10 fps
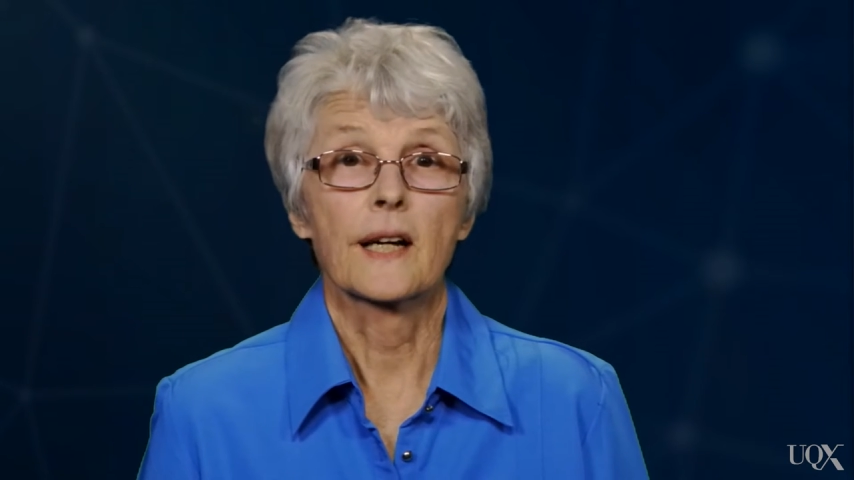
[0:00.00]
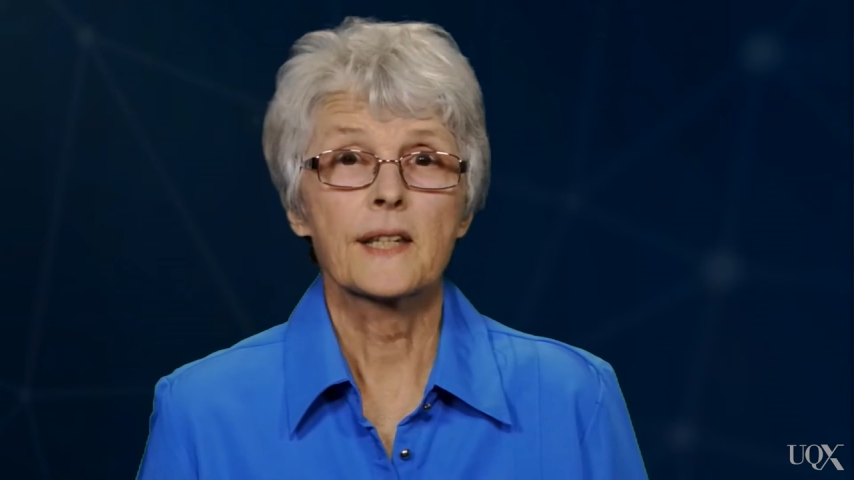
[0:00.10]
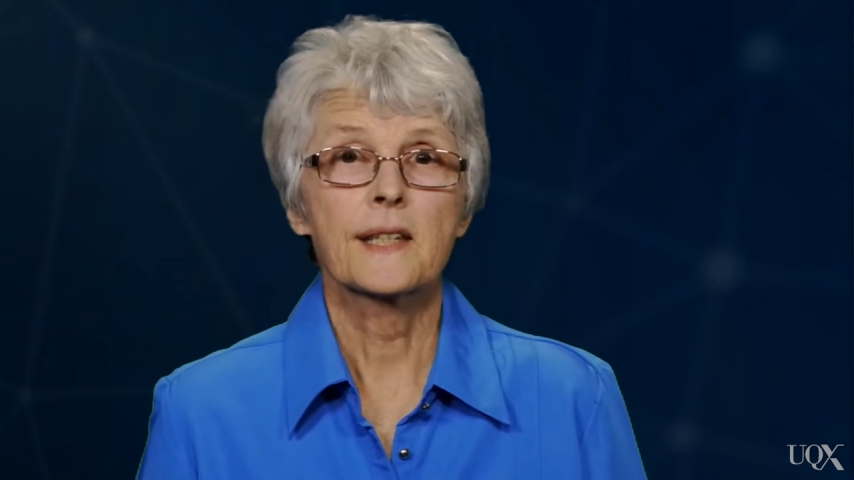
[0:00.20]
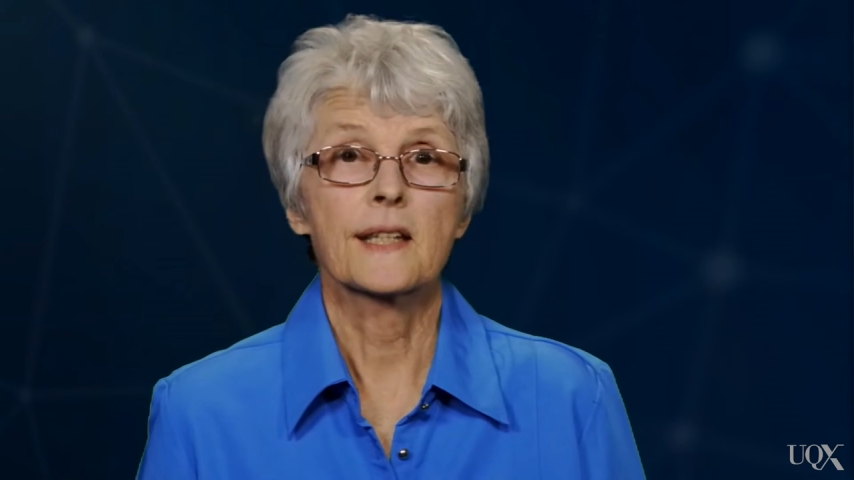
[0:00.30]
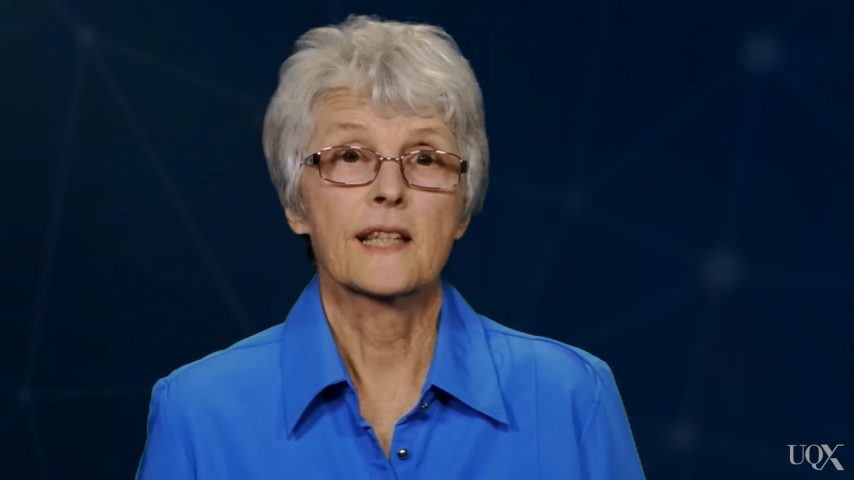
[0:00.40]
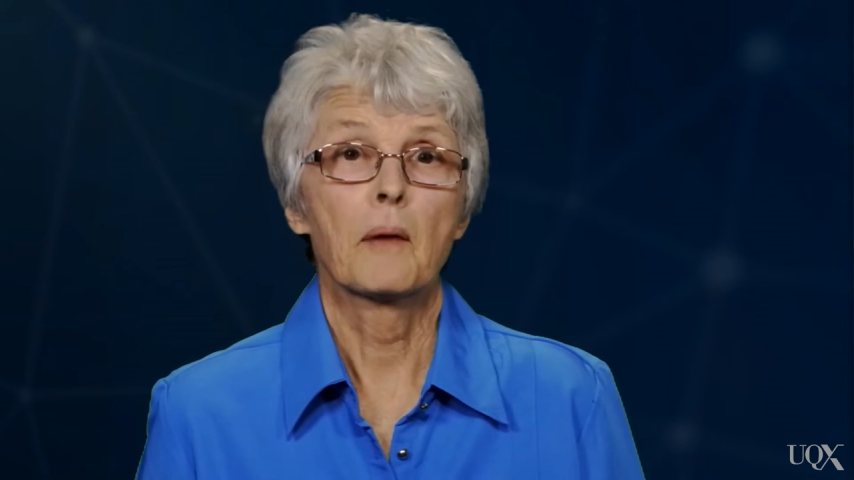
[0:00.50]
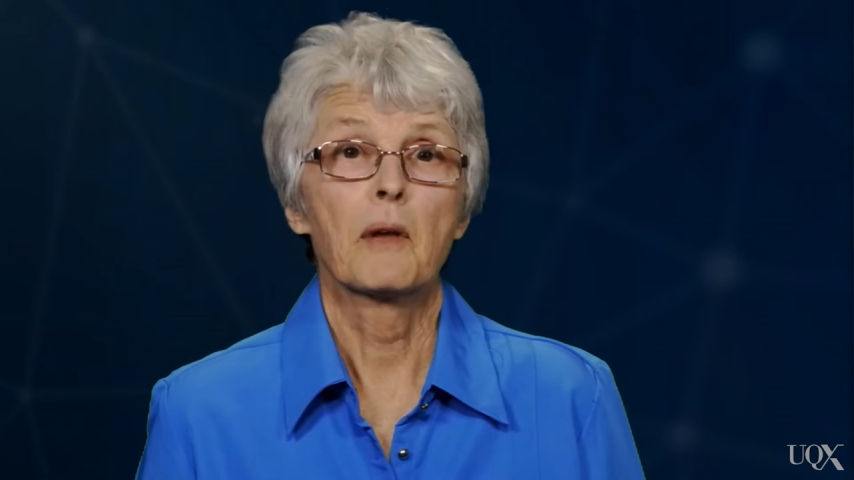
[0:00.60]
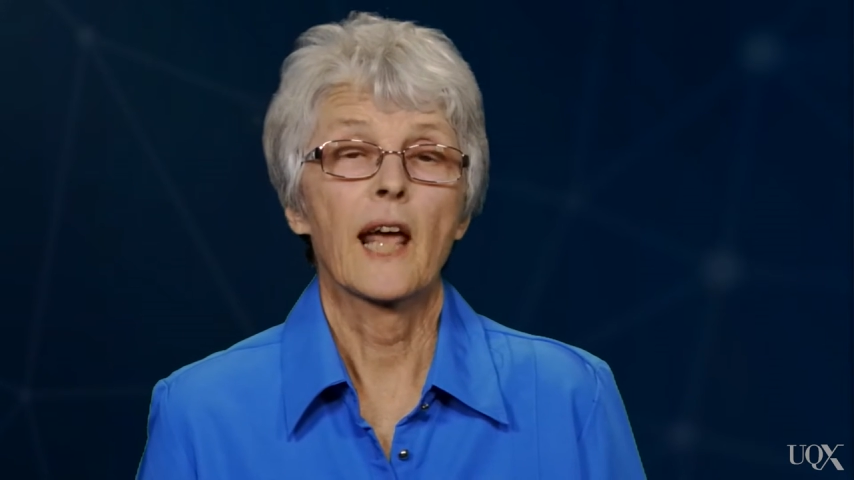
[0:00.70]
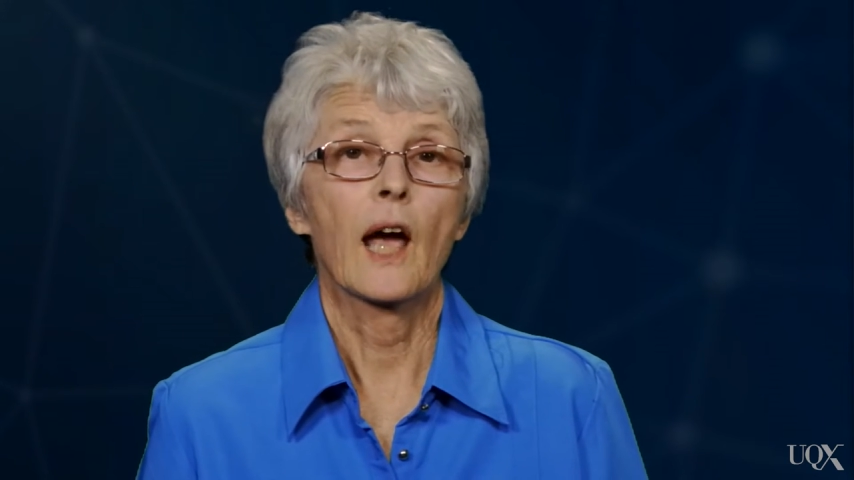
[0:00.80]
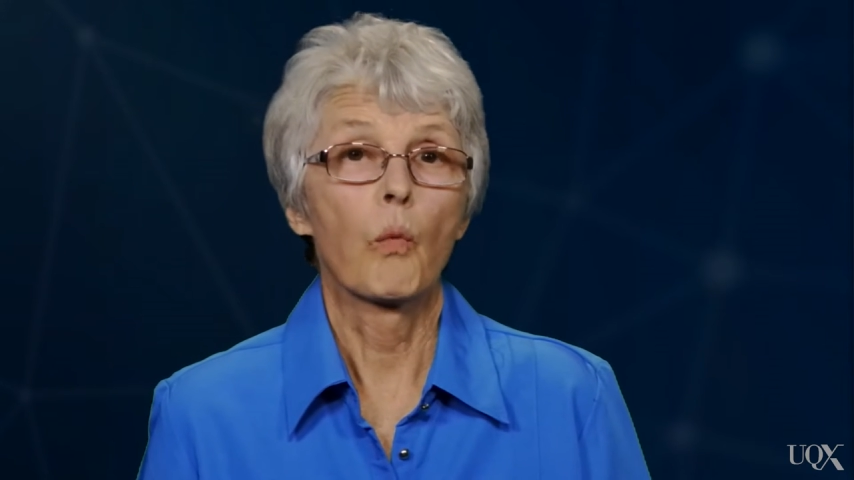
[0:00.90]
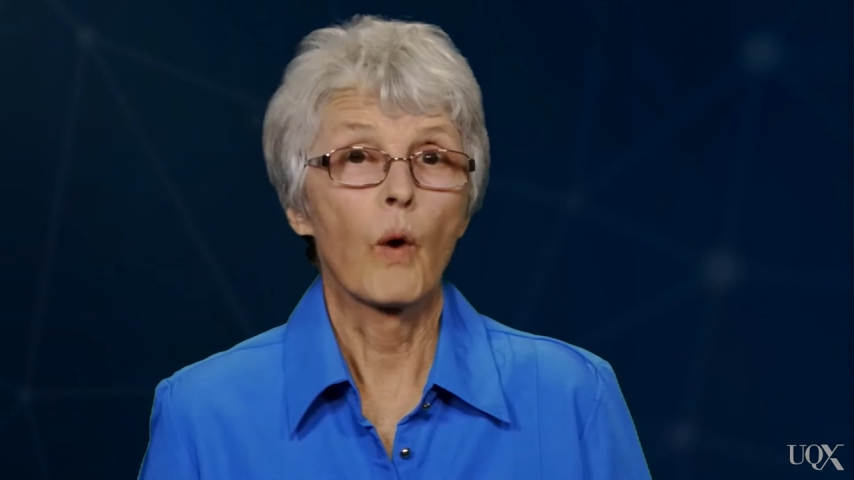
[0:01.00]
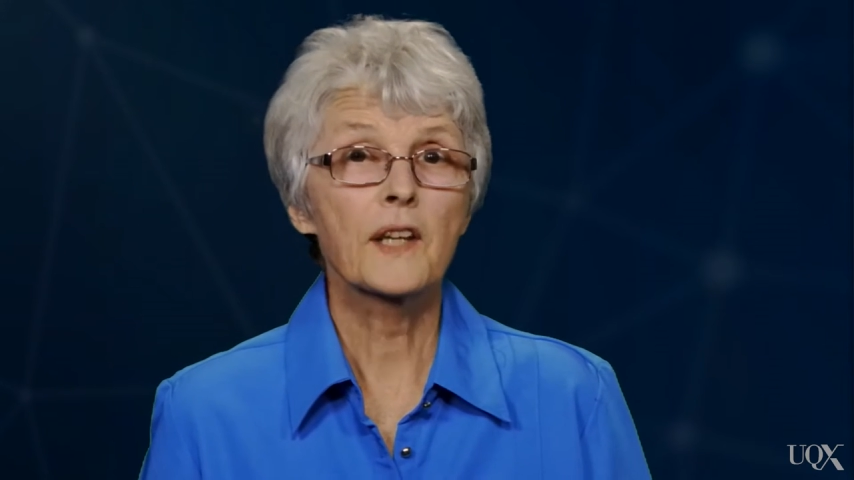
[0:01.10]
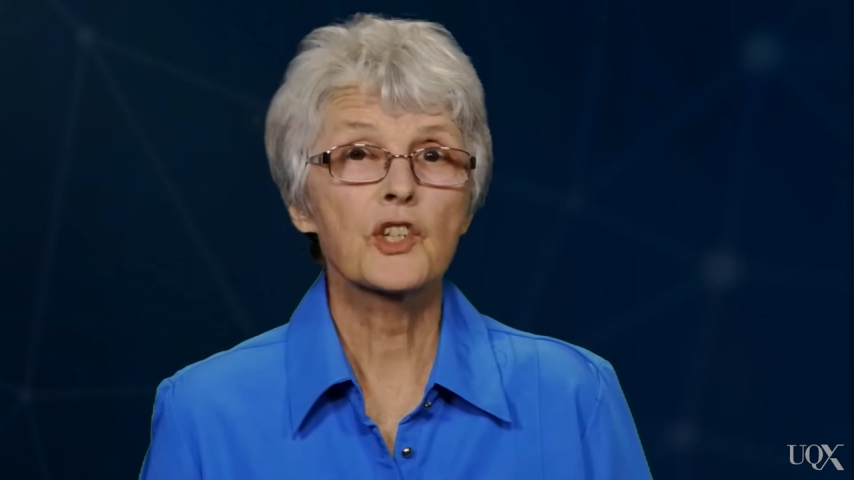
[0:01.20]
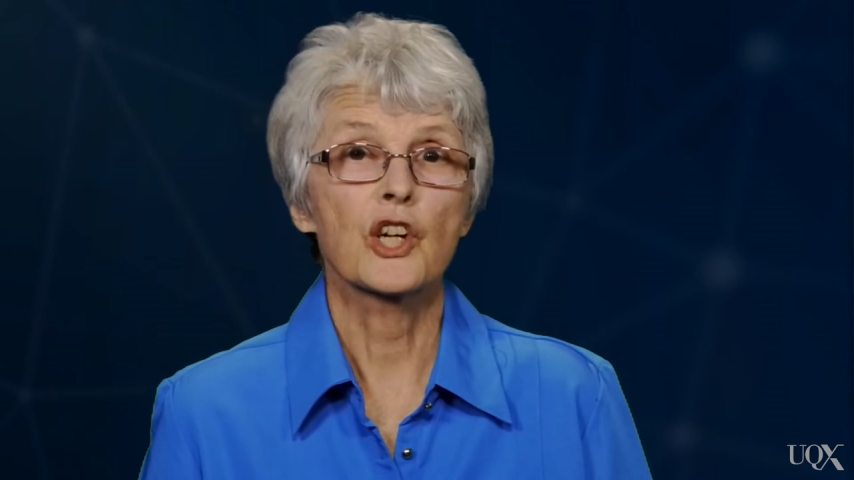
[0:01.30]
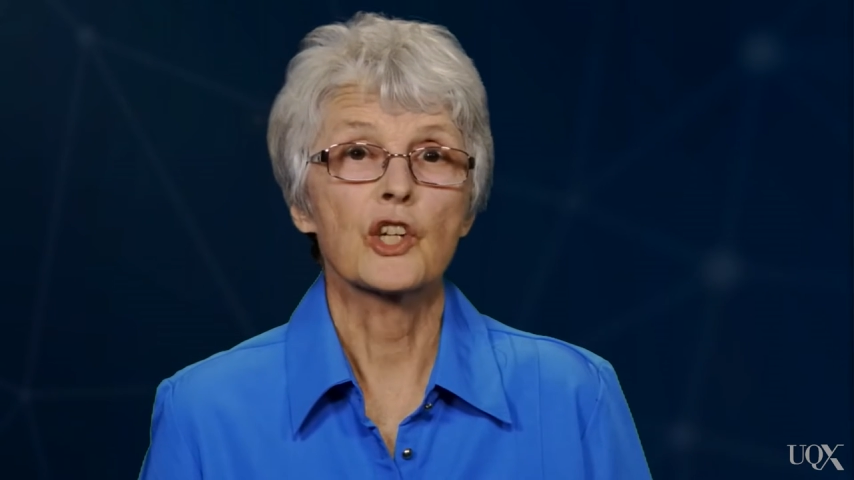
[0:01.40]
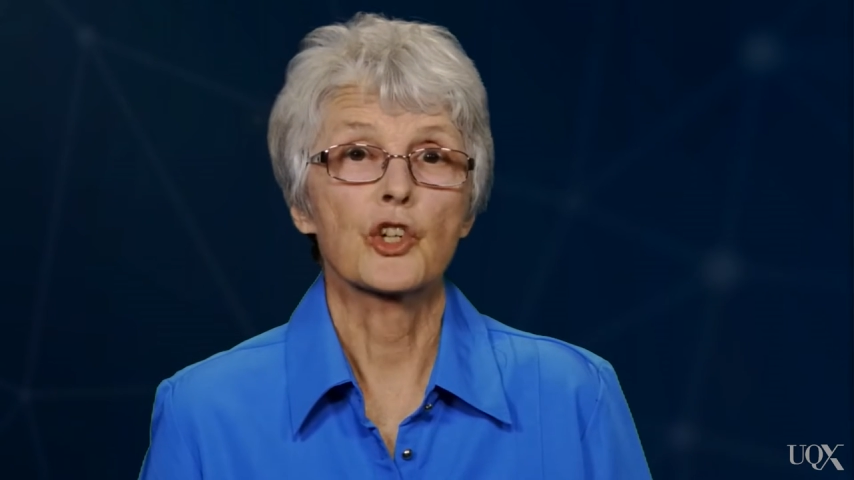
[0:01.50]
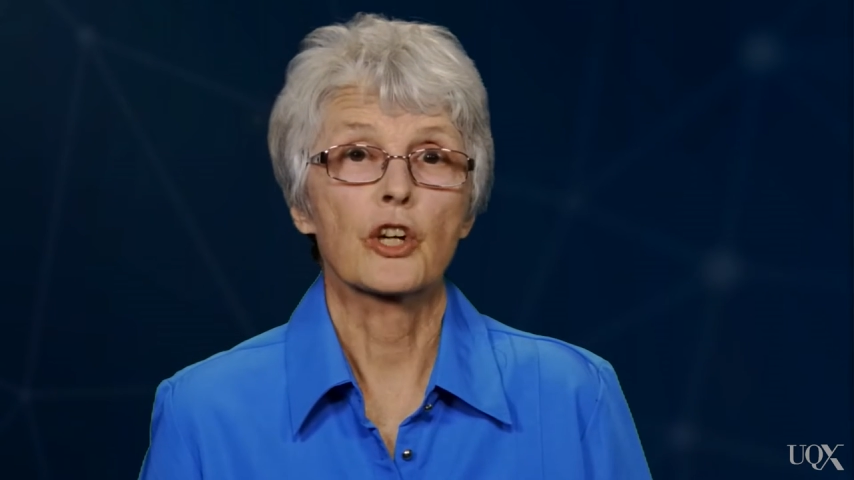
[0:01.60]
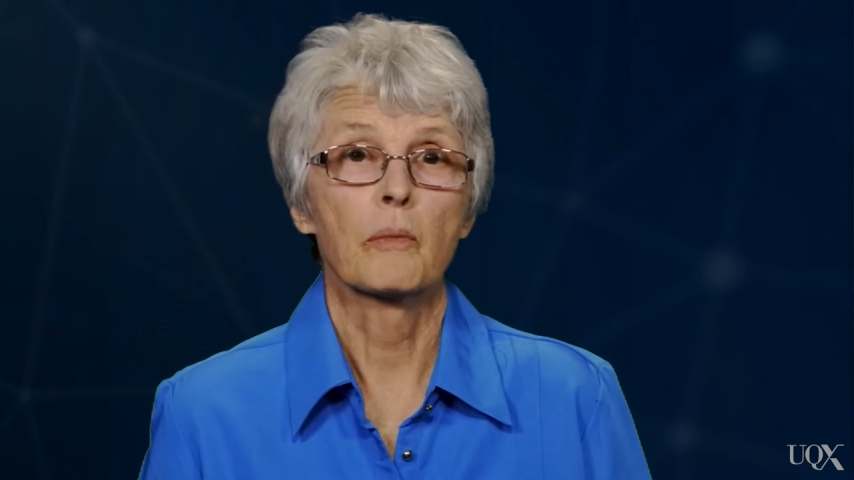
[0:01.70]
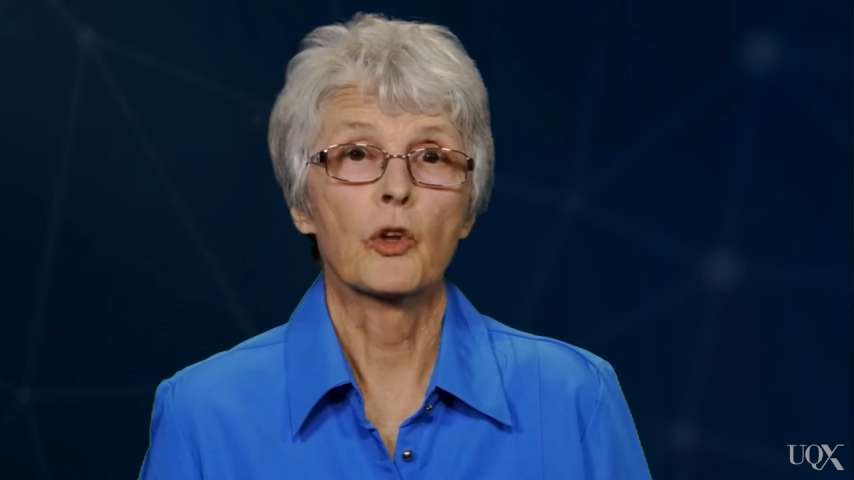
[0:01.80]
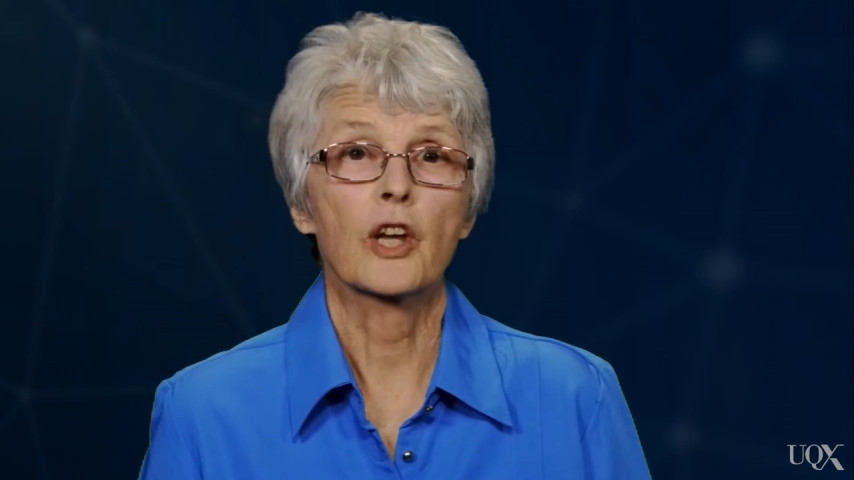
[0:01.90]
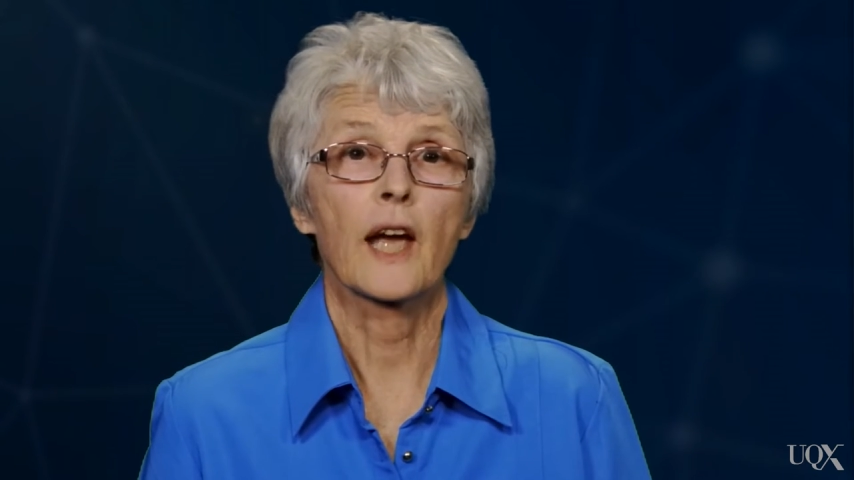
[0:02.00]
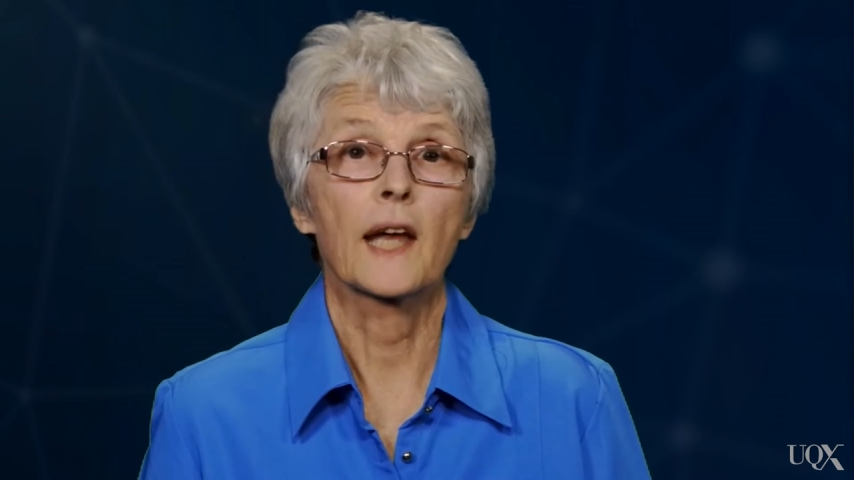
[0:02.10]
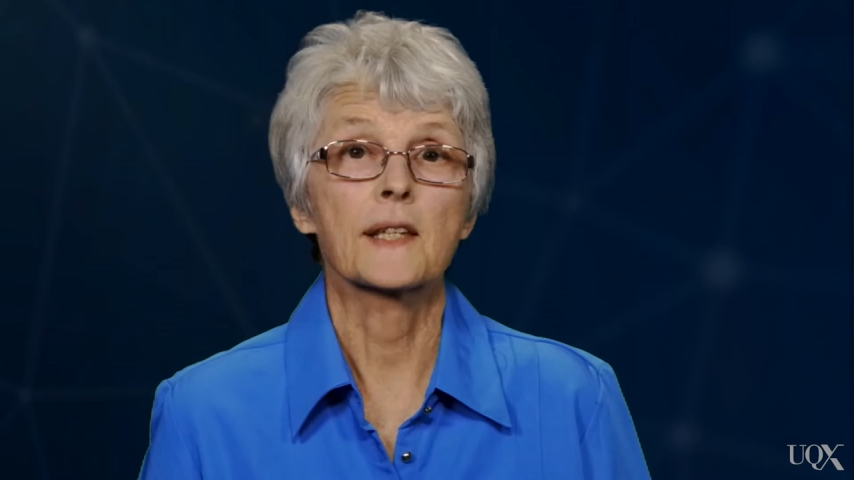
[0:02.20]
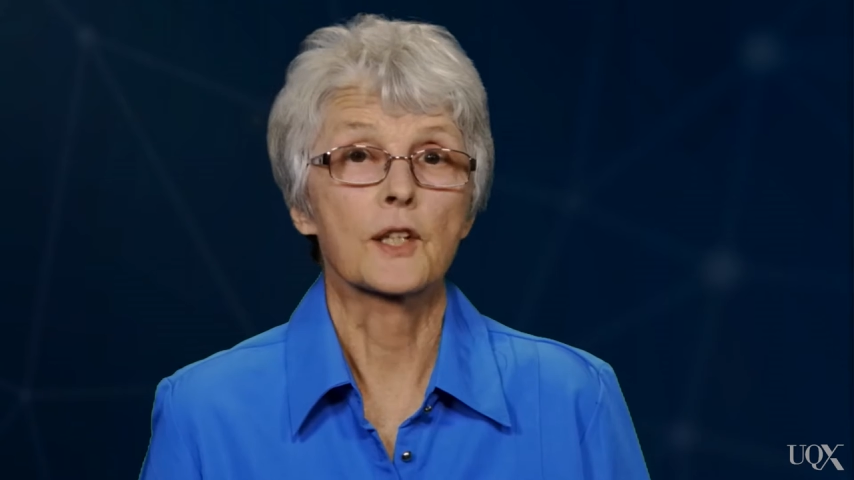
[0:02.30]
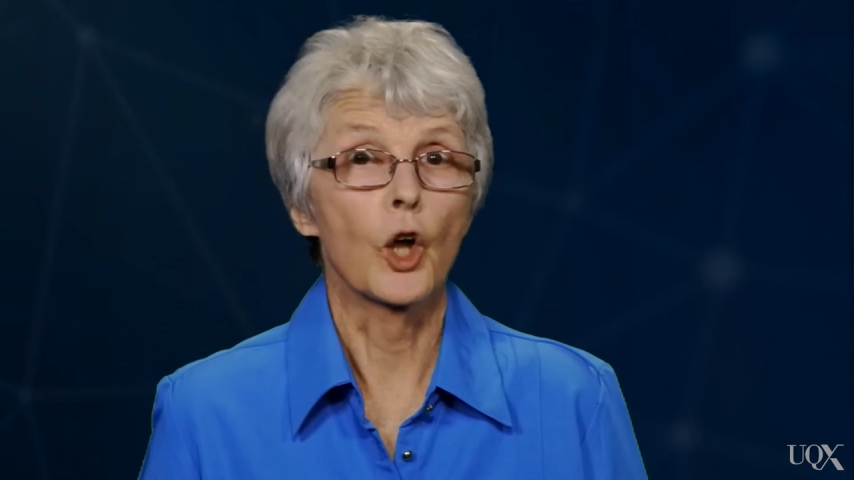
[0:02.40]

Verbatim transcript: let's examine how one teacher communicates